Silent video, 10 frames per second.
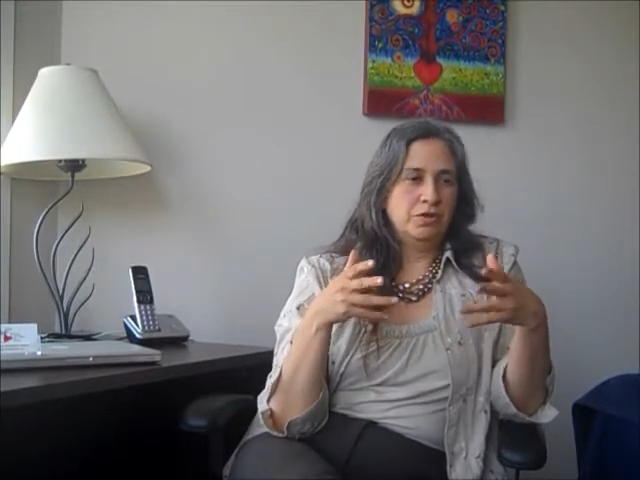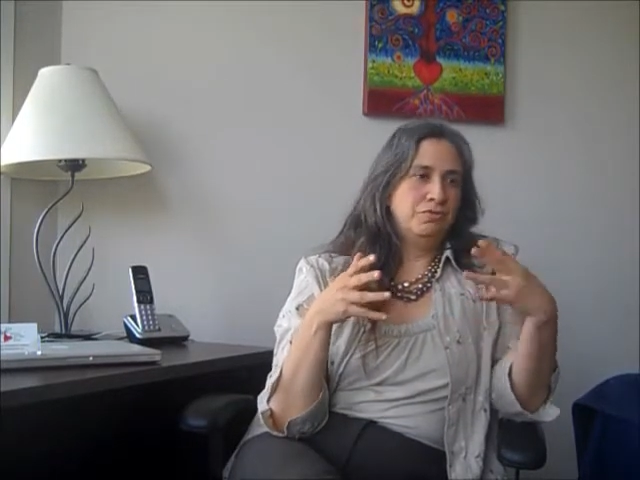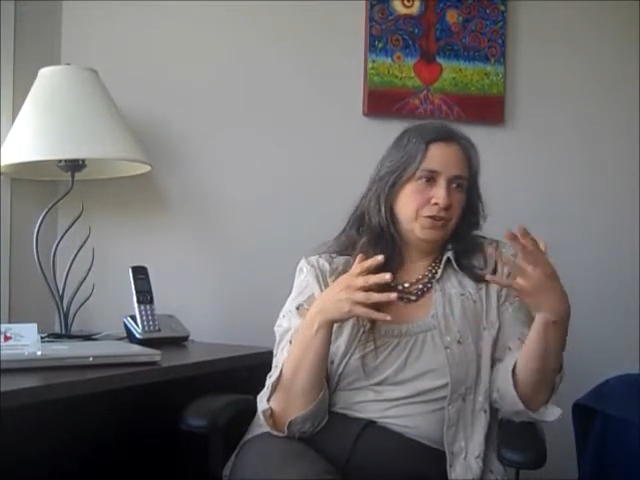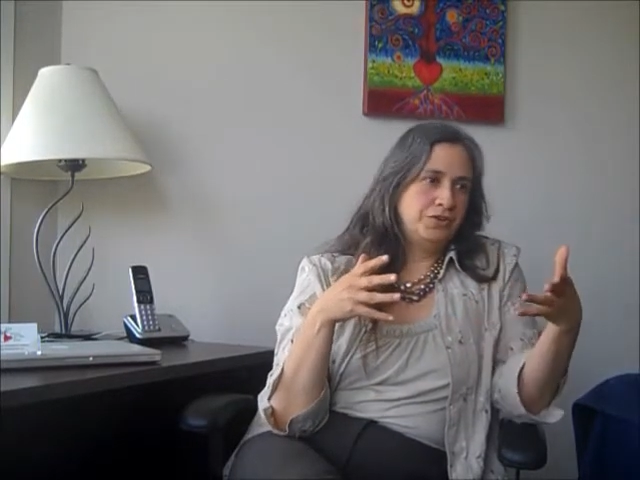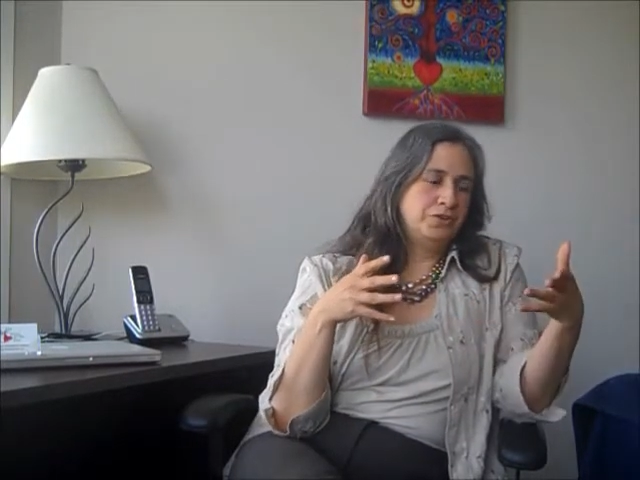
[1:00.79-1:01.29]

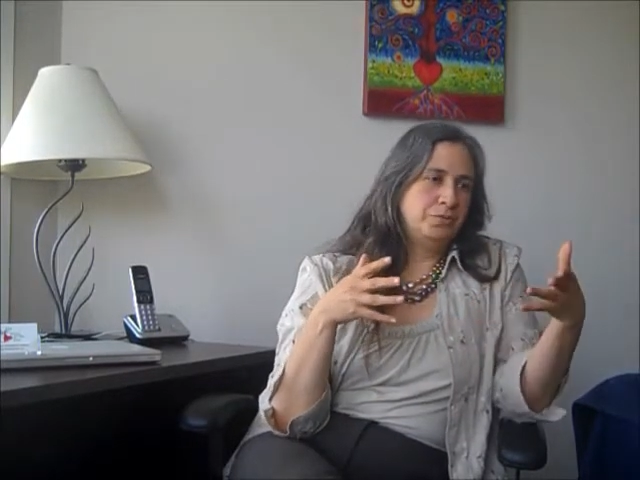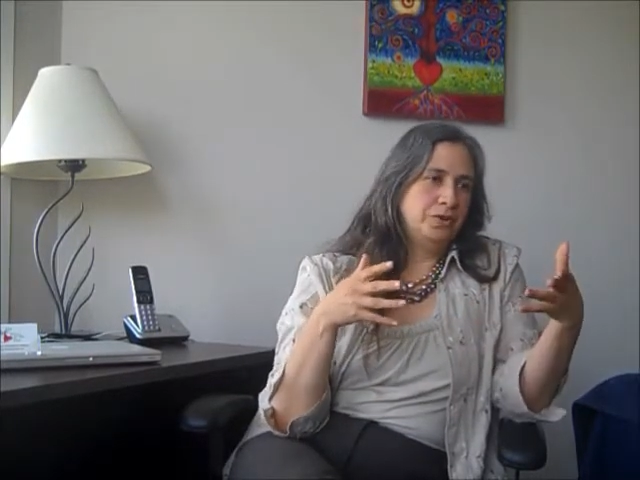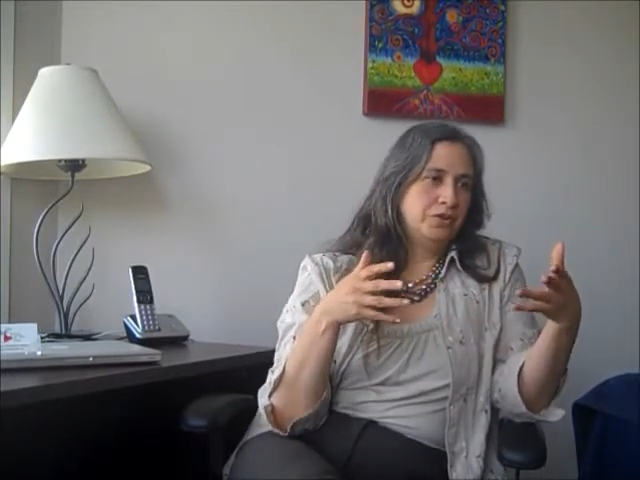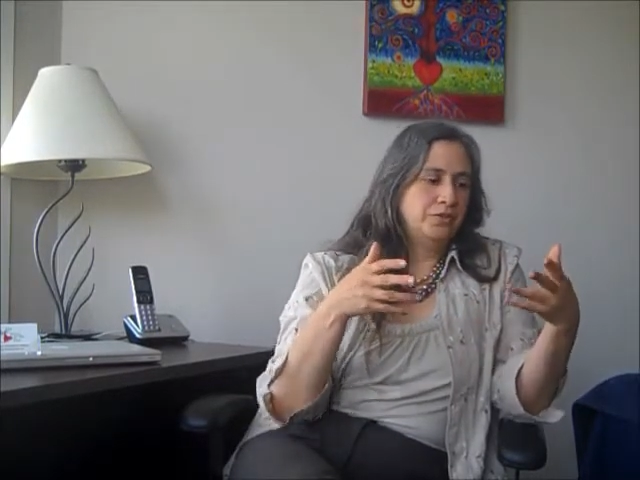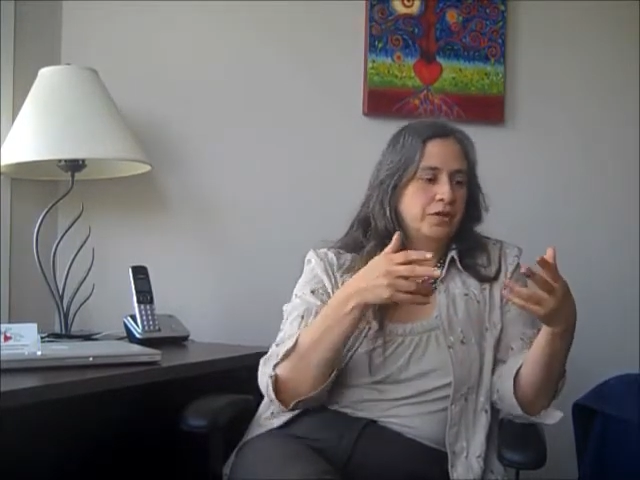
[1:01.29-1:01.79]
features
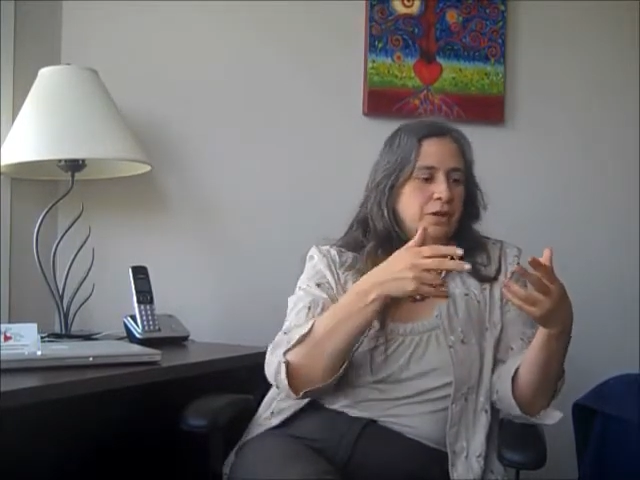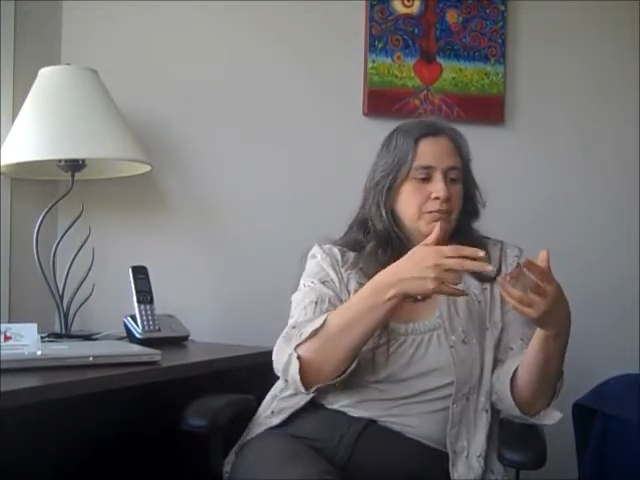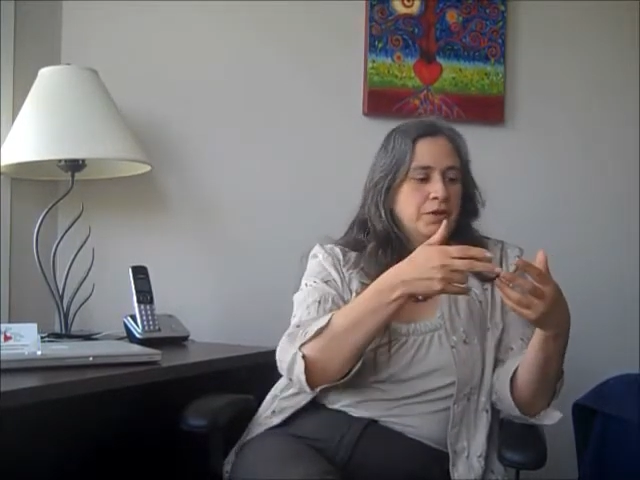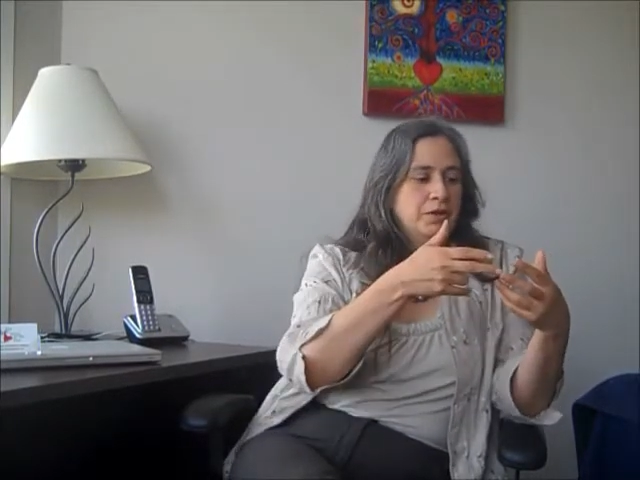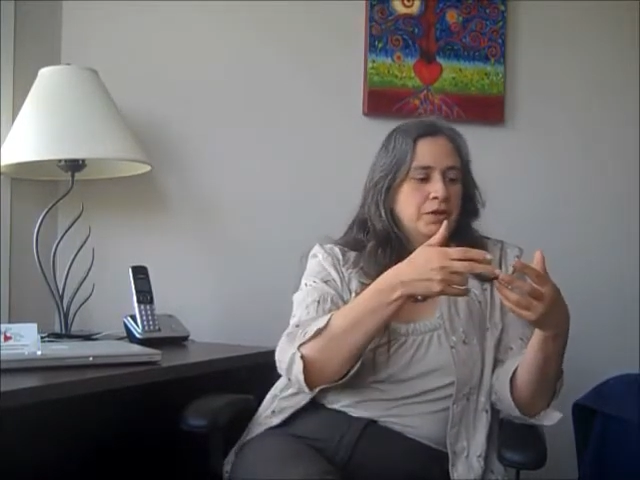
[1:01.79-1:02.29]
because of
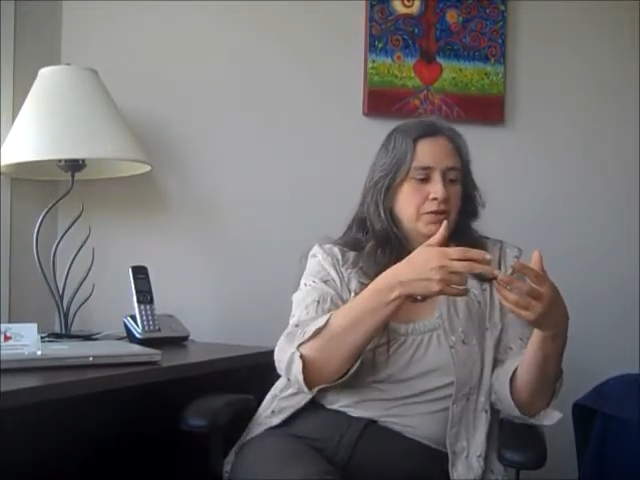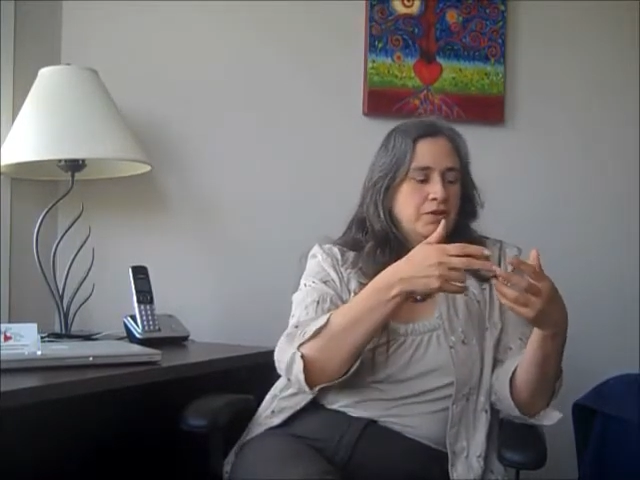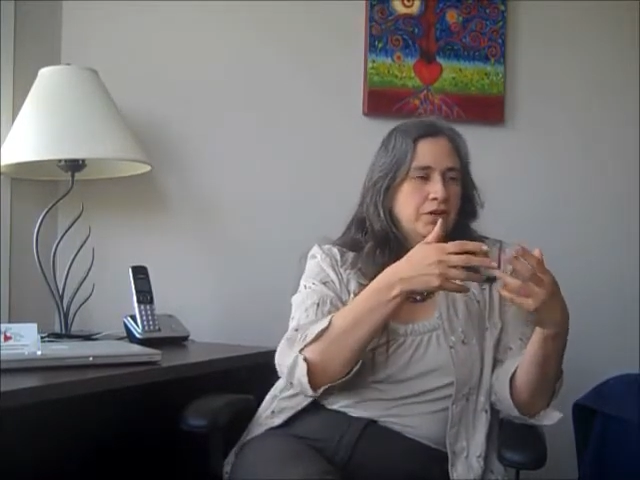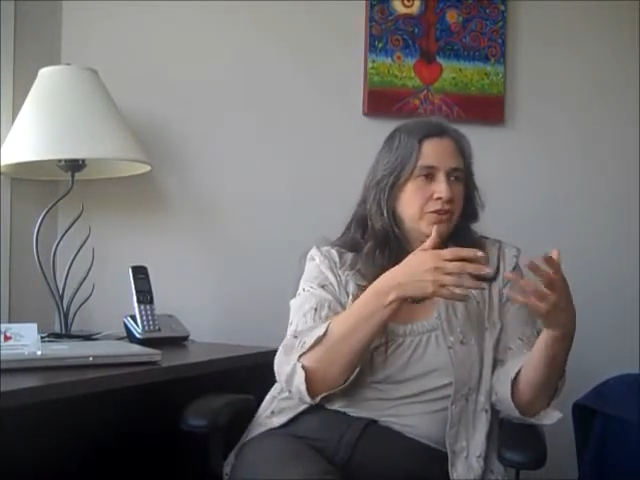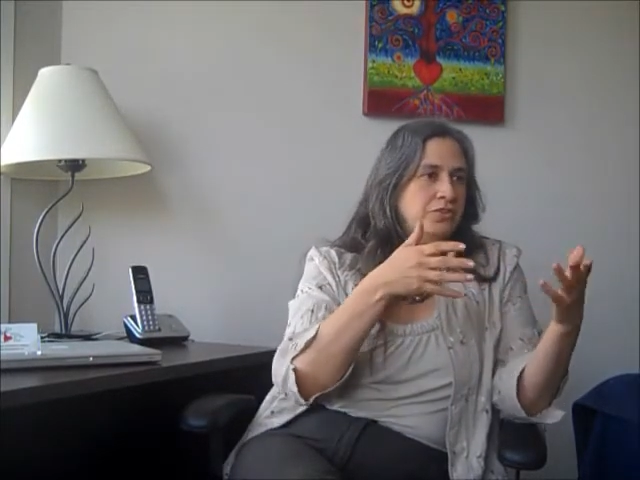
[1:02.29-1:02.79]
that. But
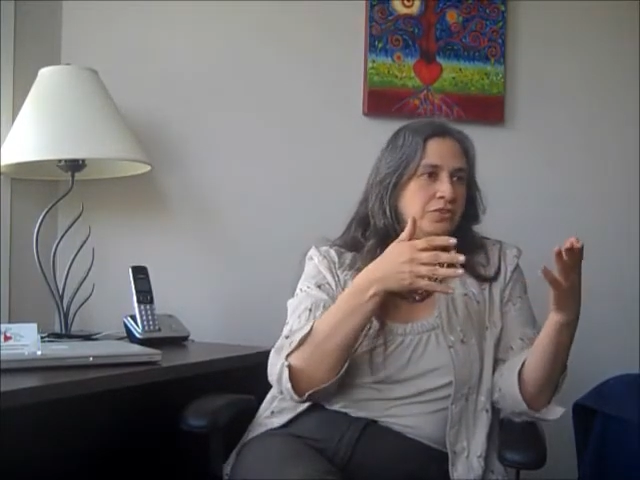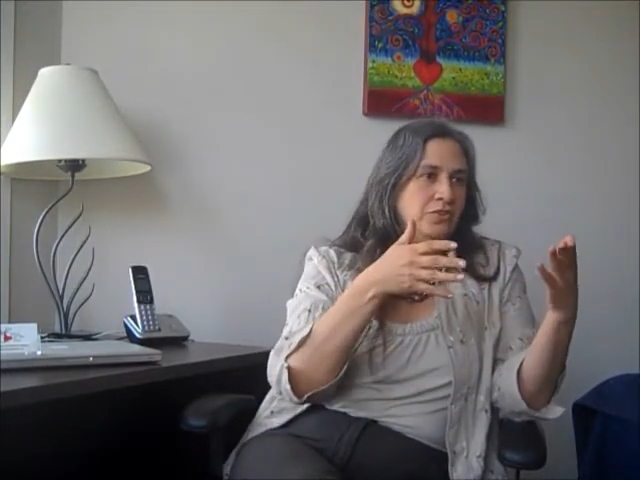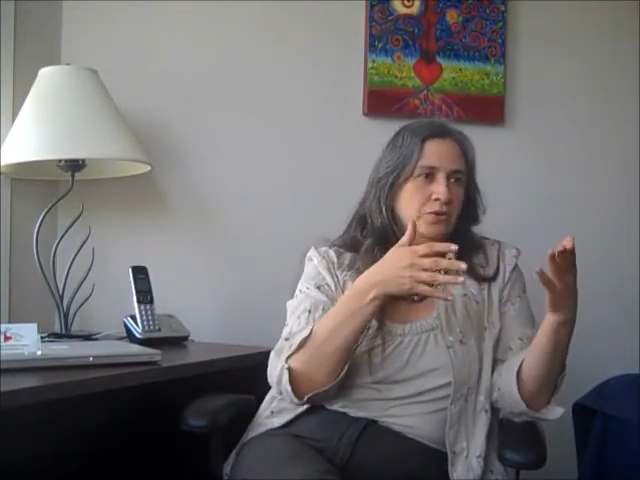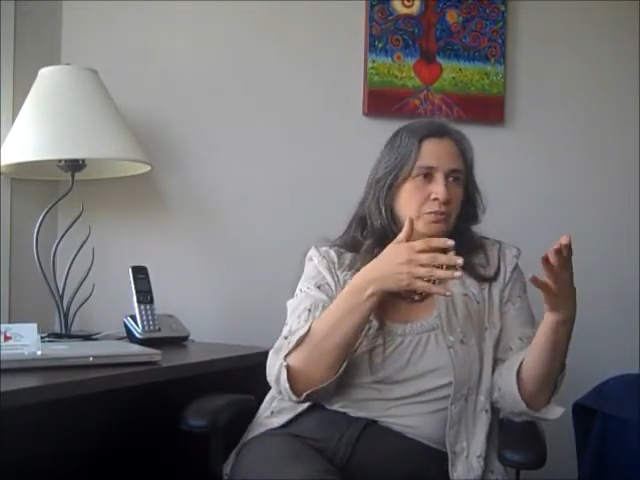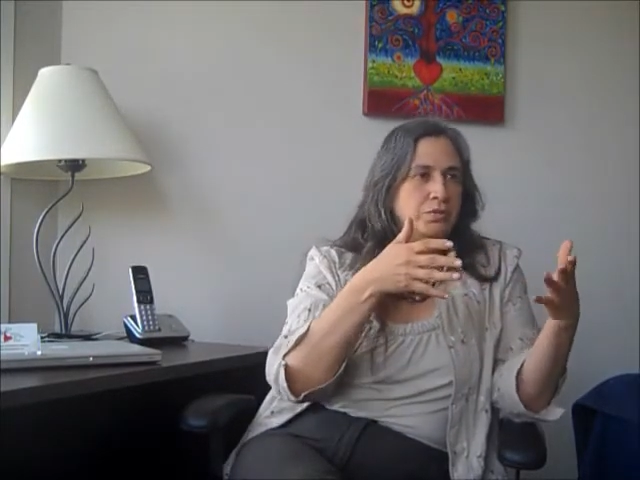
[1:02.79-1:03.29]
there is
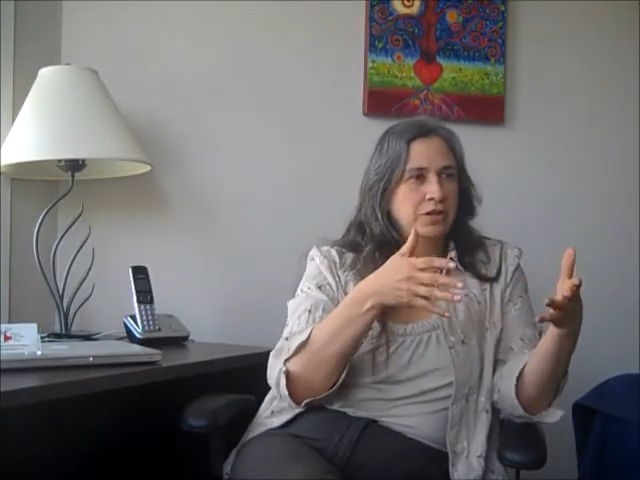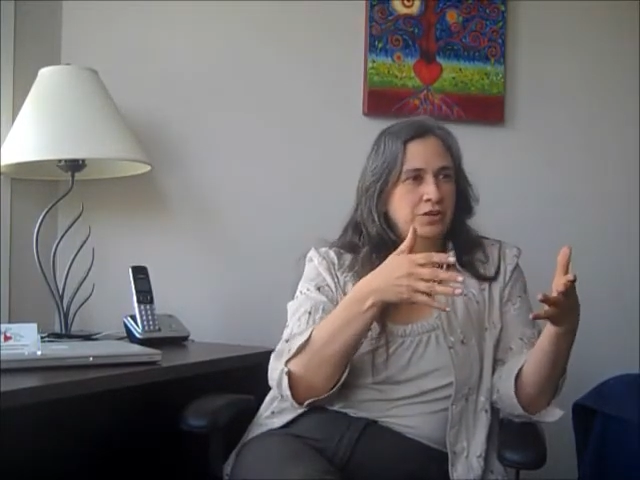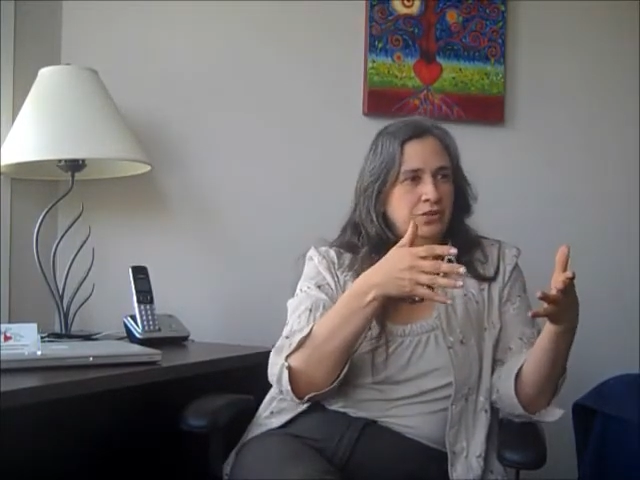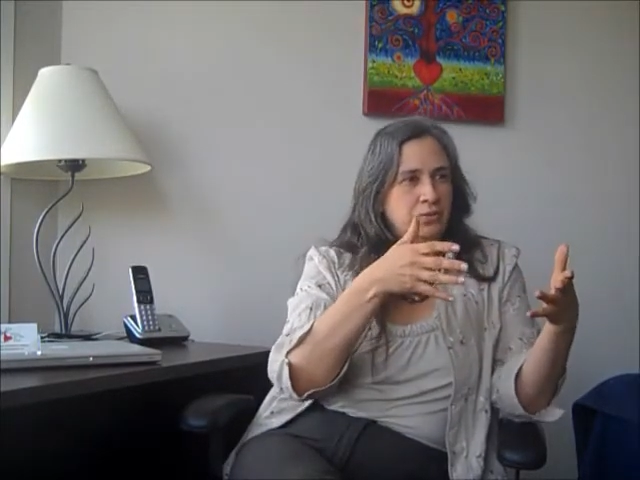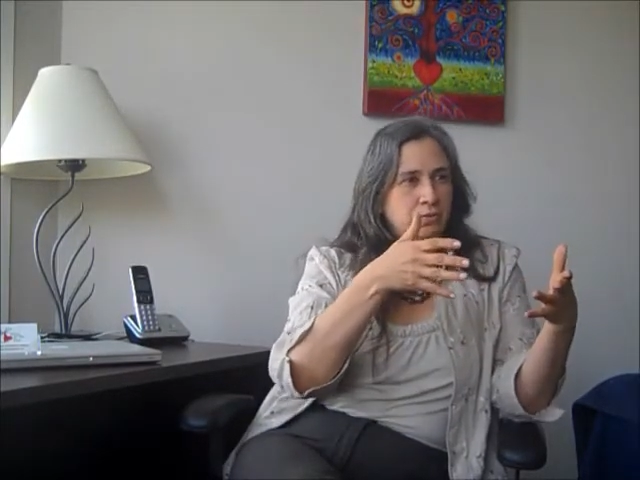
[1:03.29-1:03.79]
no place